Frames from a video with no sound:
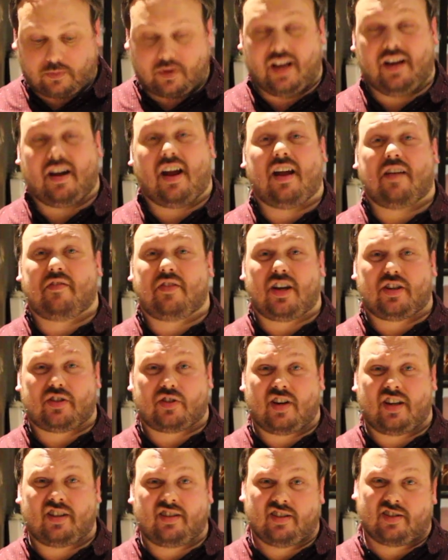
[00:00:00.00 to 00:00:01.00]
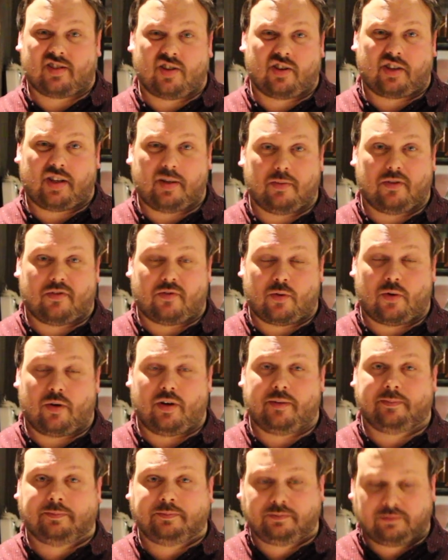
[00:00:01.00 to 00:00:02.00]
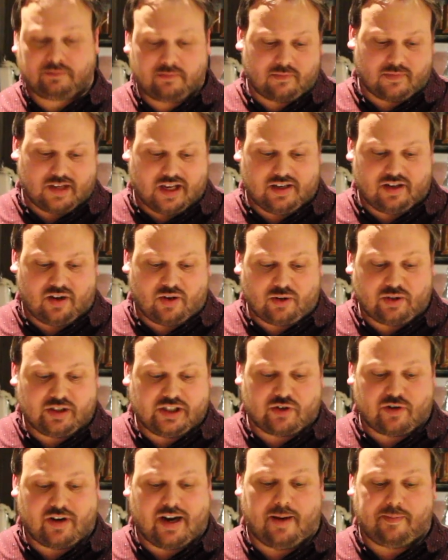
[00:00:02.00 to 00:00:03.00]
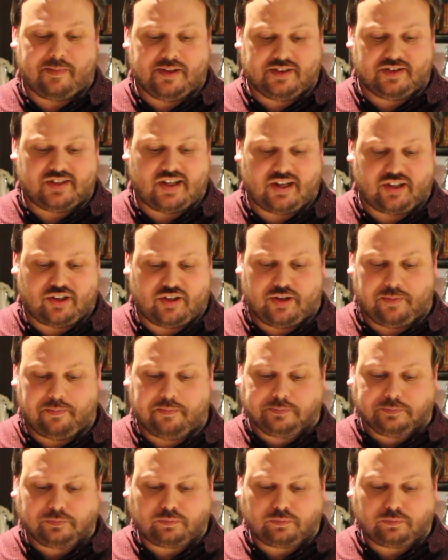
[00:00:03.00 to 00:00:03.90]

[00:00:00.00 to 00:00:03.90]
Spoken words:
And I have not tried this cookie before. And holy crap, is that good.